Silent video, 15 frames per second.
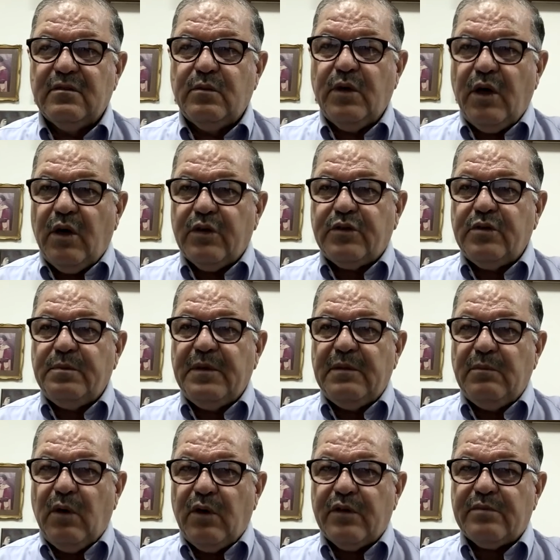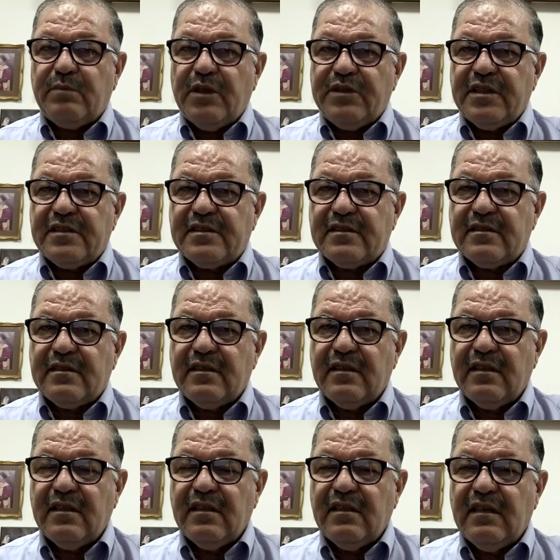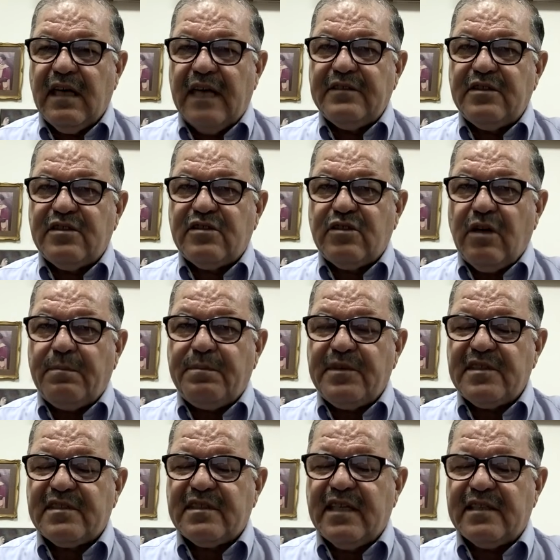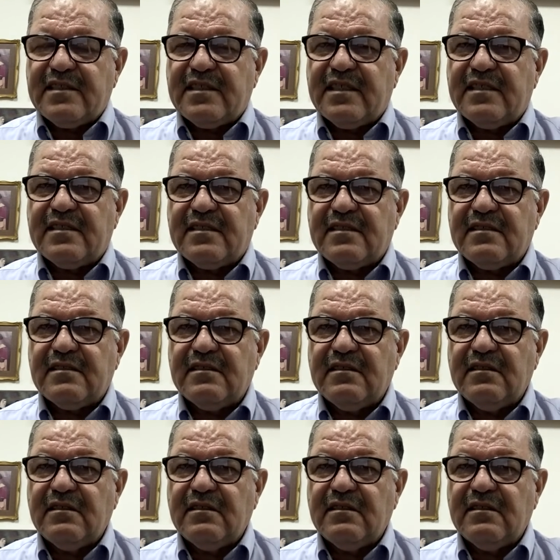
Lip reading: We ought to be more modest and stop this nonsense.